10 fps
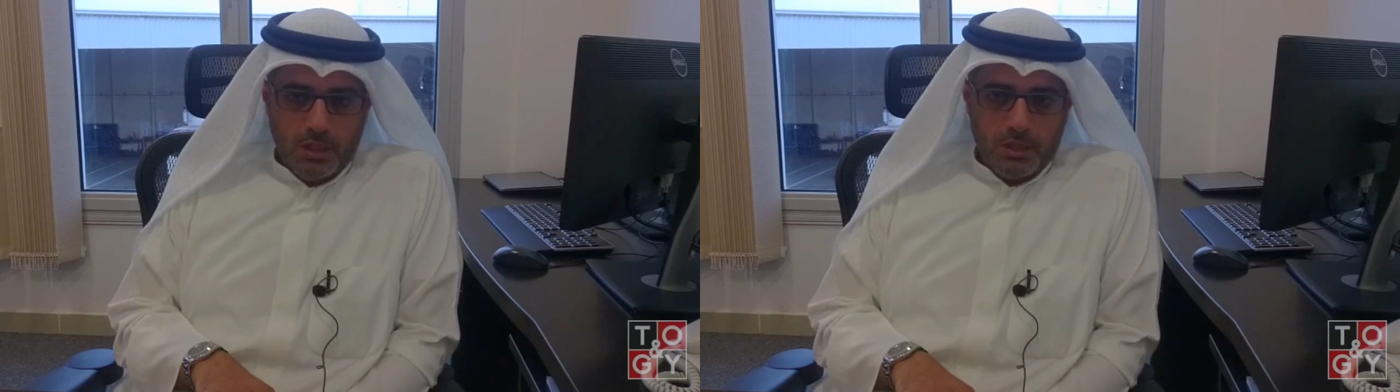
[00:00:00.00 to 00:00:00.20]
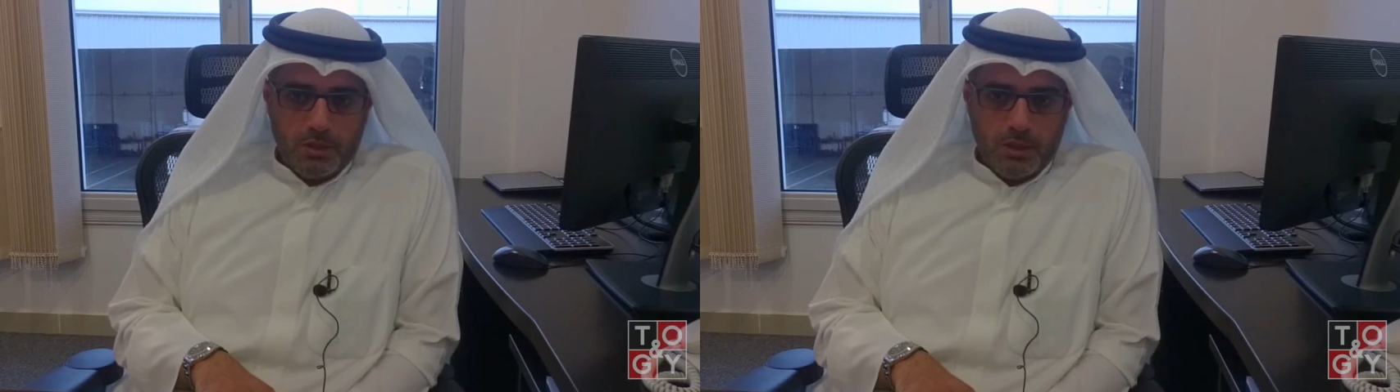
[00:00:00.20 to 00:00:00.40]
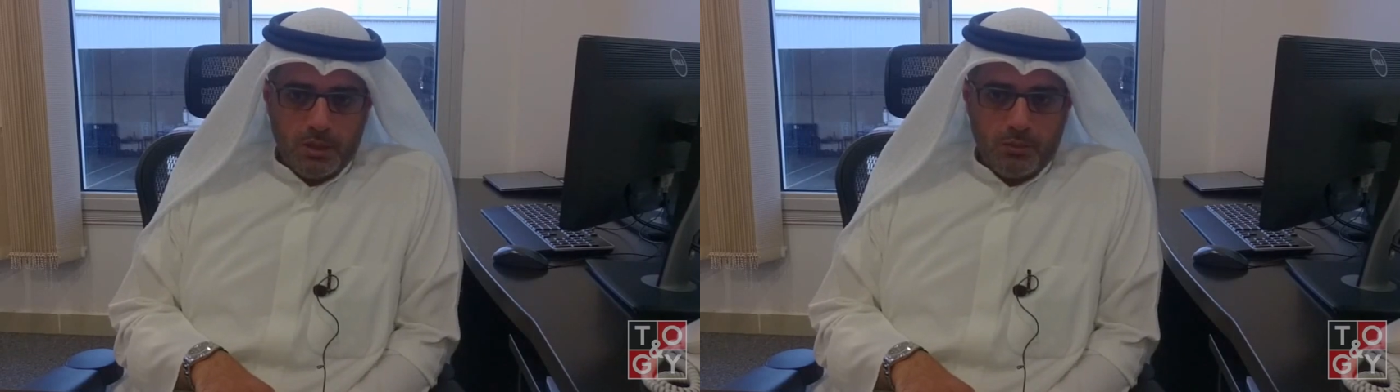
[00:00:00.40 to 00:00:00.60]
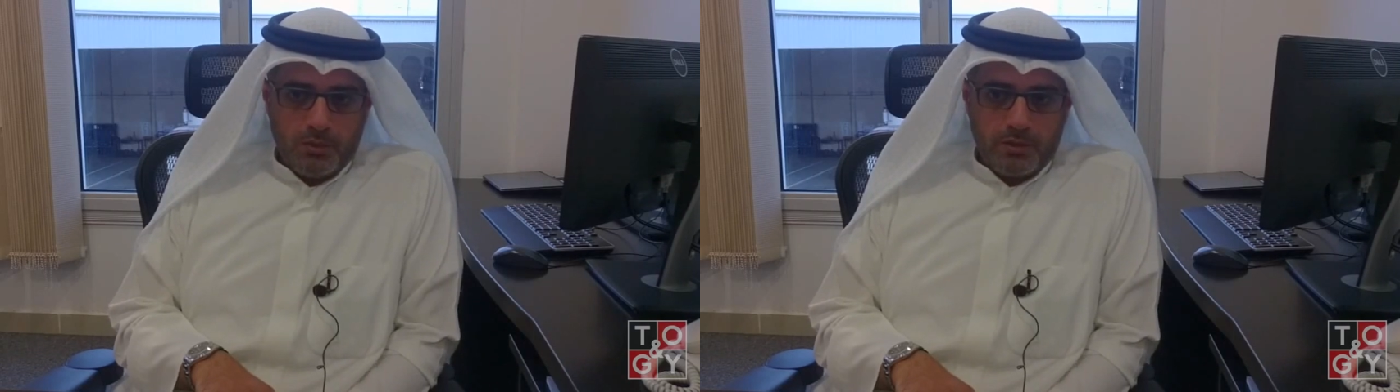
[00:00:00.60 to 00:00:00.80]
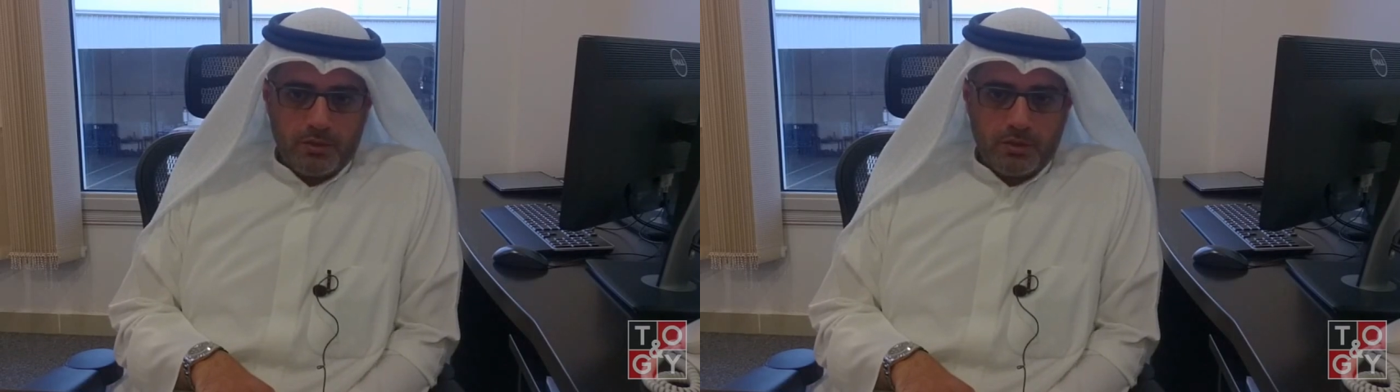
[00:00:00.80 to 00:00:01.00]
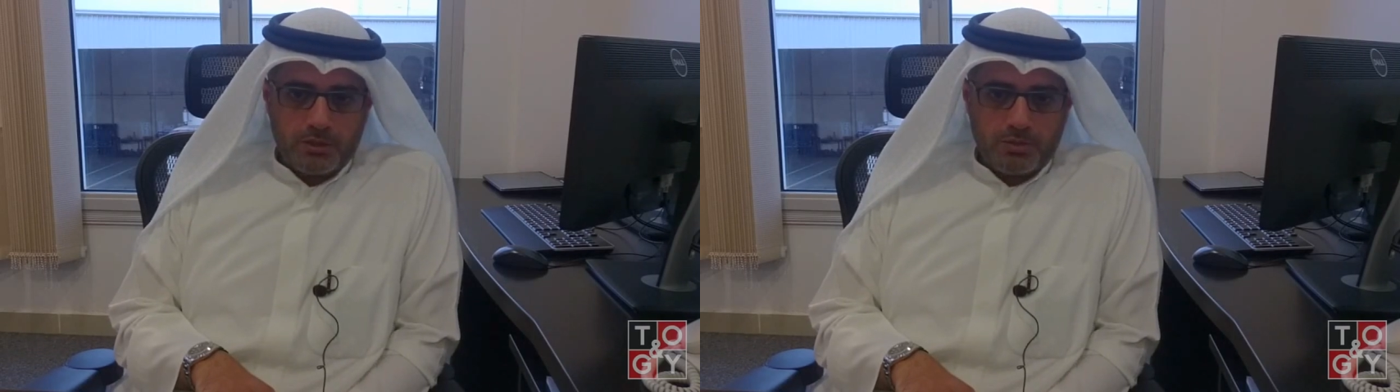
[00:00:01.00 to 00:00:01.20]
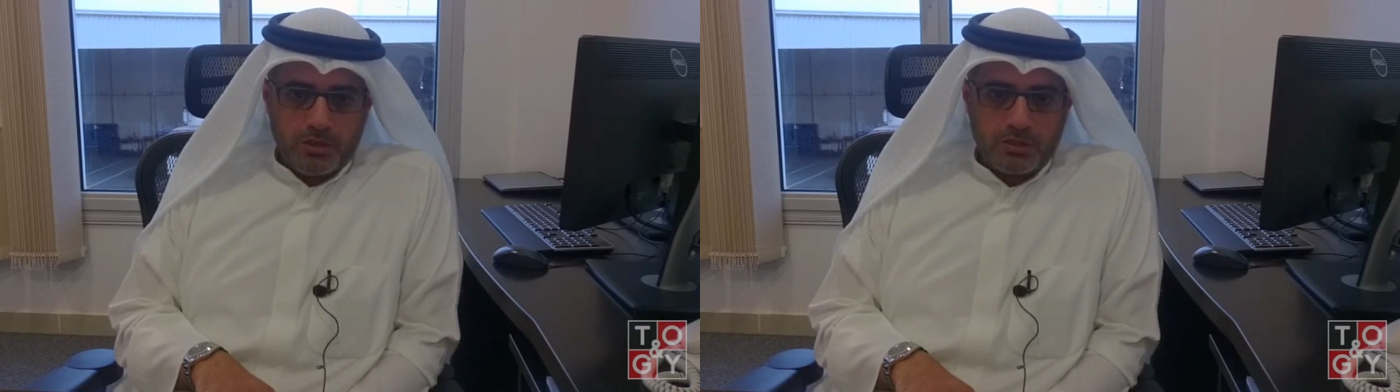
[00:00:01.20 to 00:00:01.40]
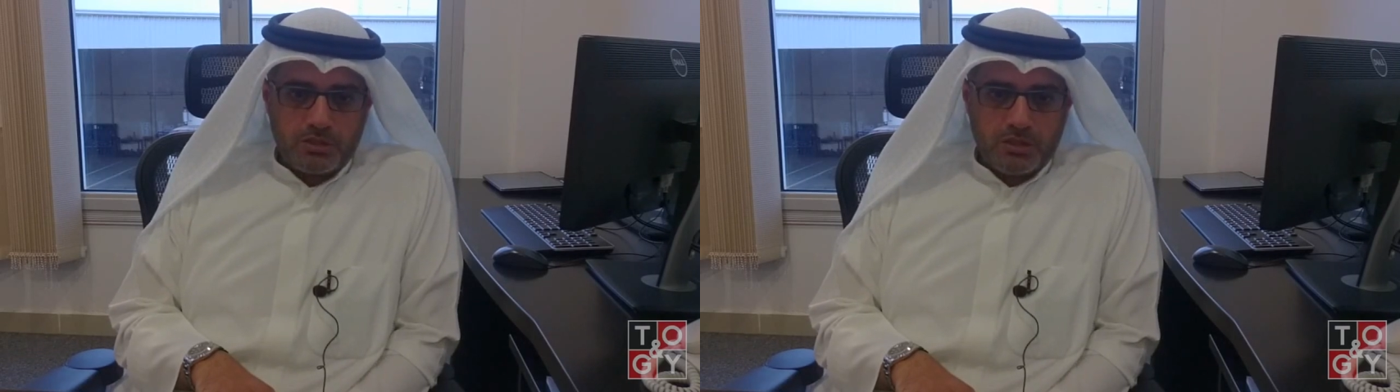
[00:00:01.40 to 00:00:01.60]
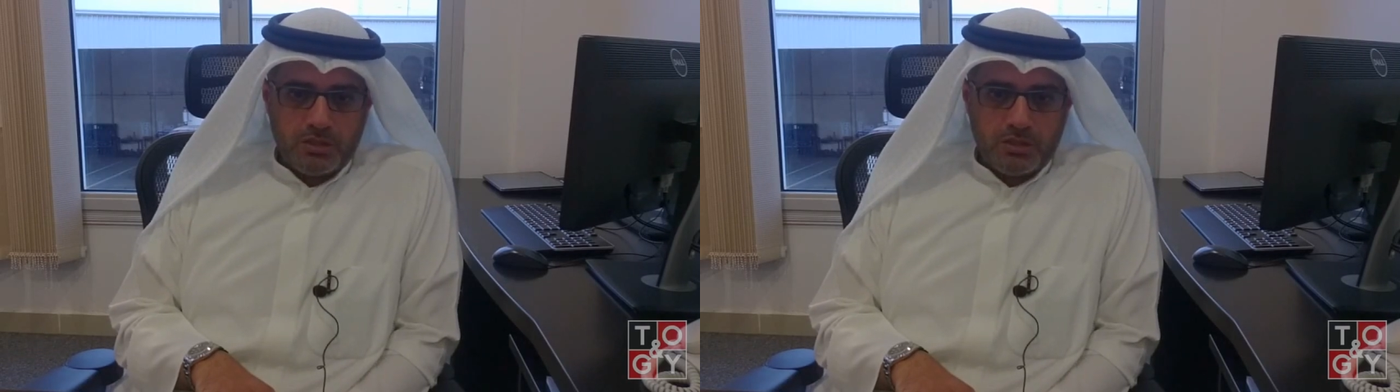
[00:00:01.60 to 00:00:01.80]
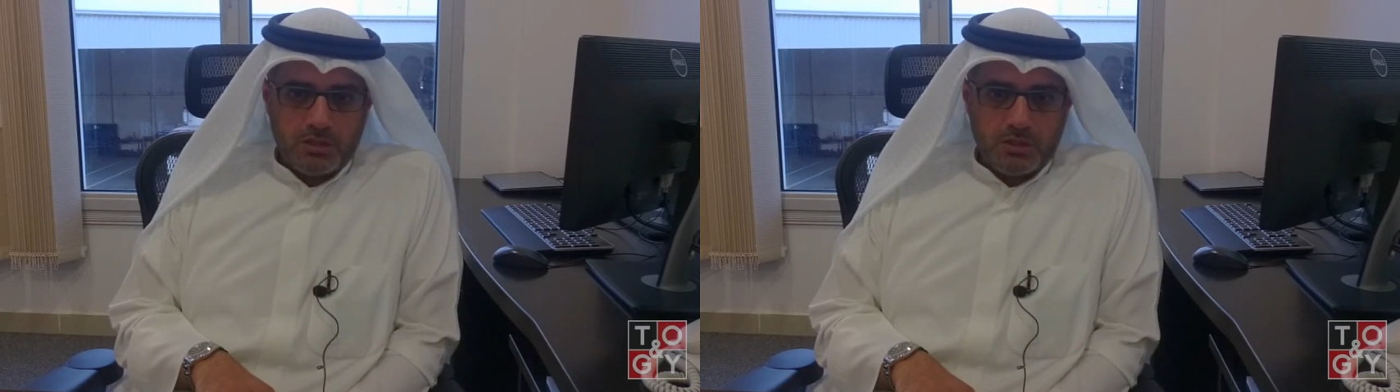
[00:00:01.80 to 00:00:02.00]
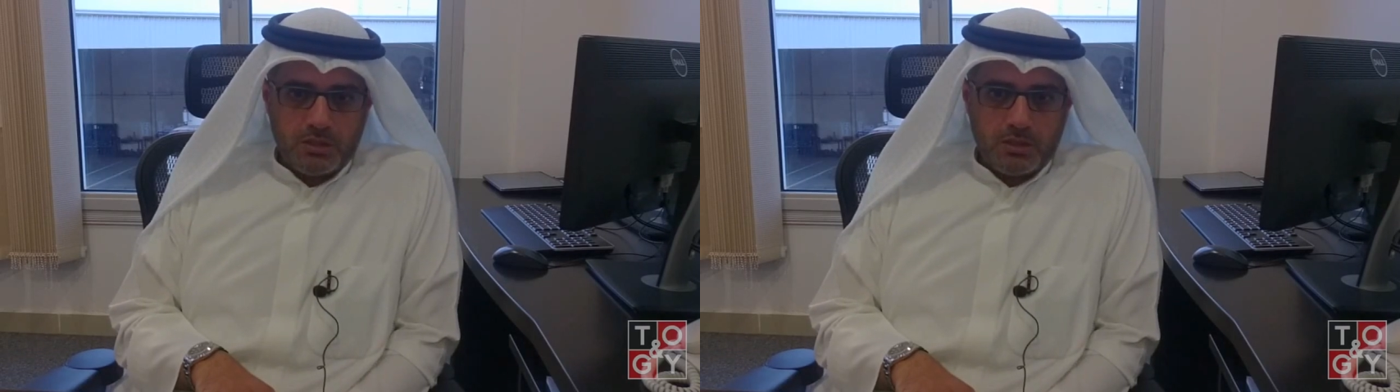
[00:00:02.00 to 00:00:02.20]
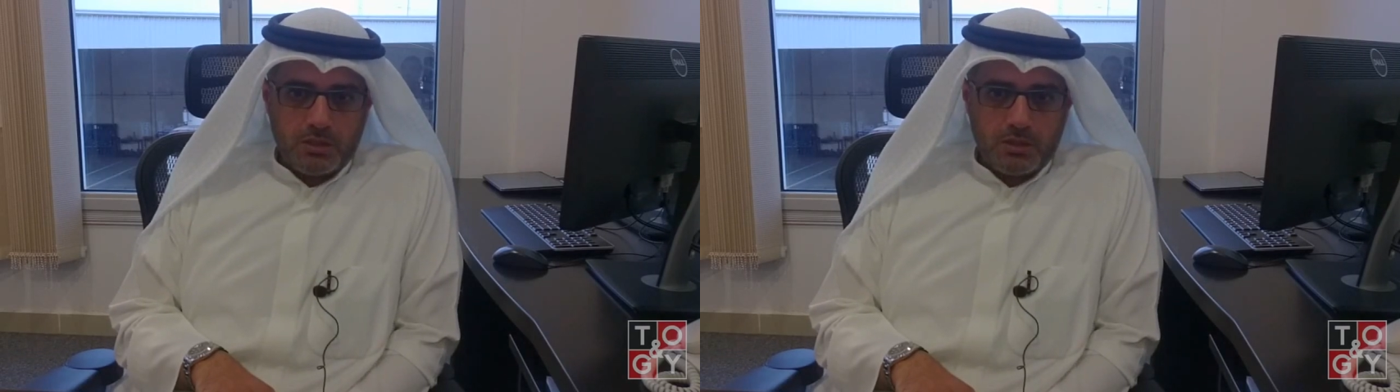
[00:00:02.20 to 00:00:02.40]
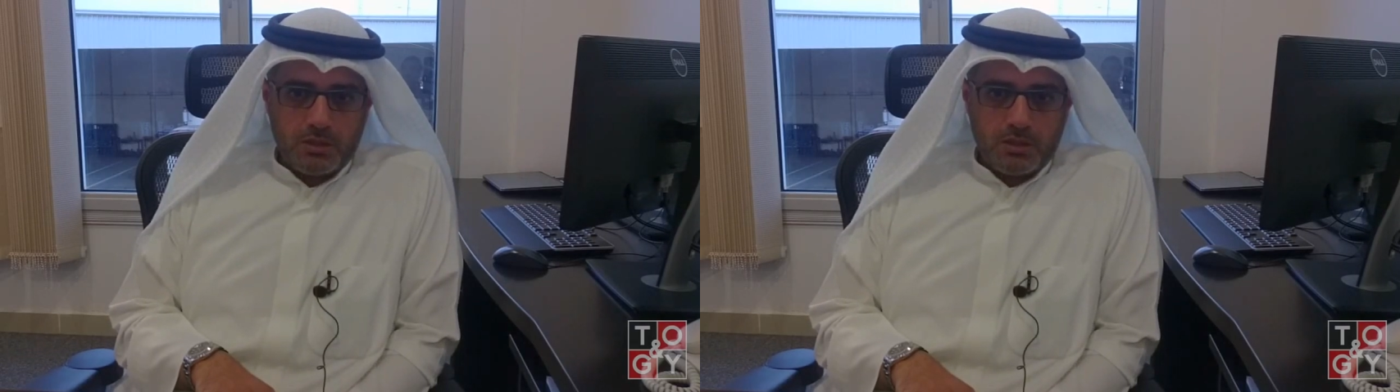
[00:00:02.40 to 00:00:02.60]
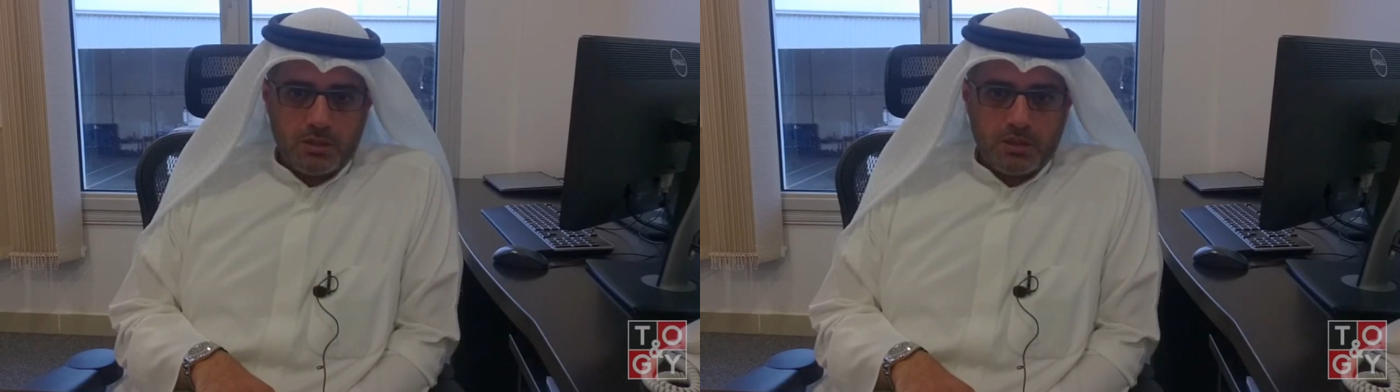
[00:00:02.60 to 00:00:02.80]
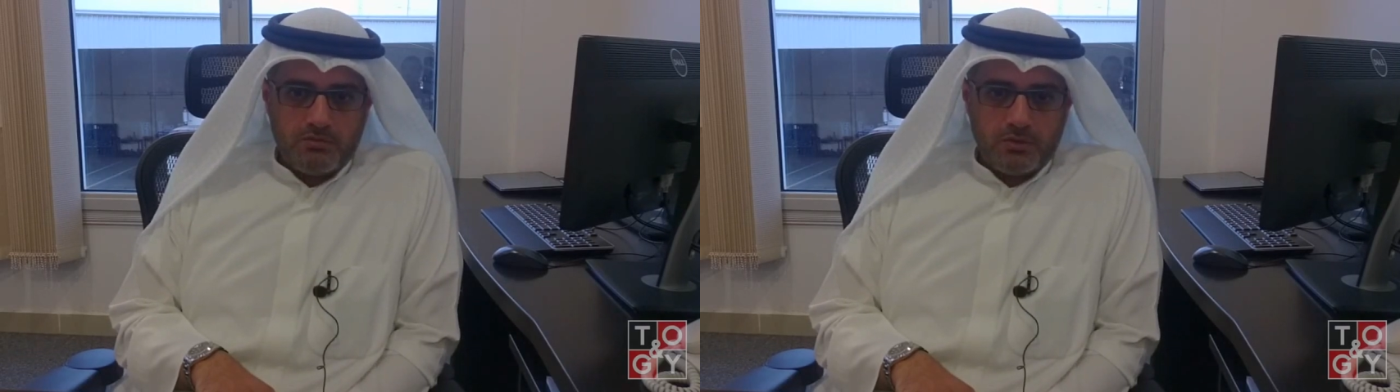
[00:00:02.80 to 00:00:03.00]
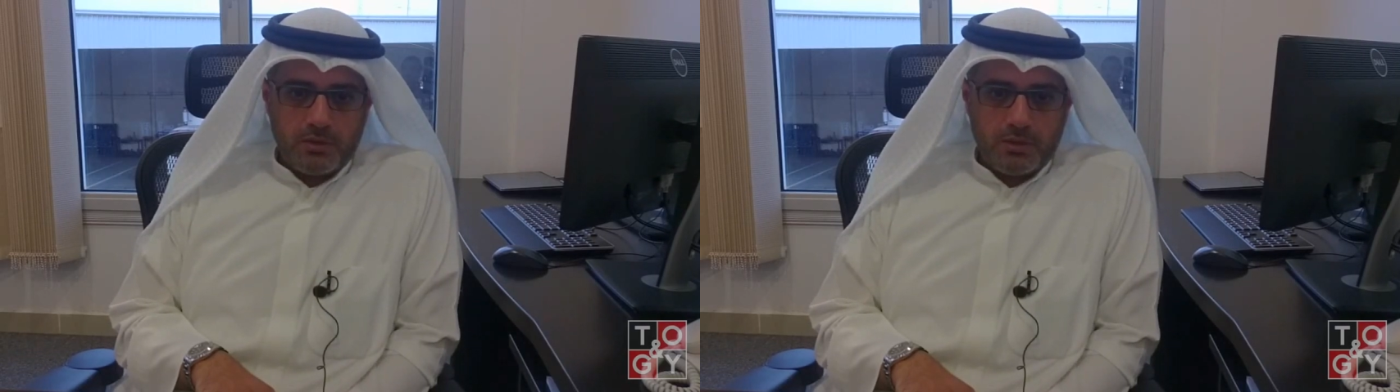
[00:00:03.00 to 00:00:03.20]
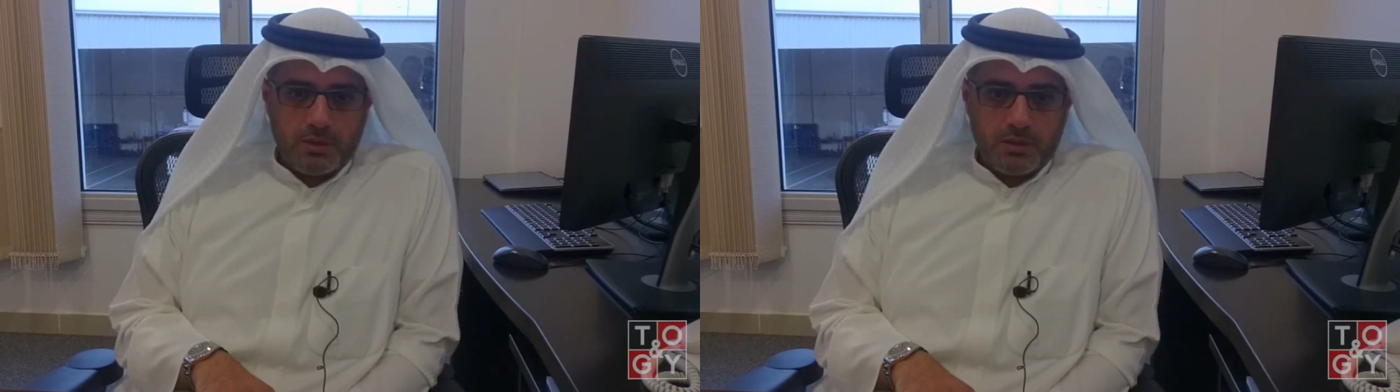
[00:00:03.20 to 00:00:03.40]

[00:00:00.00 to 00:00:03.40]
Whether an HBHT level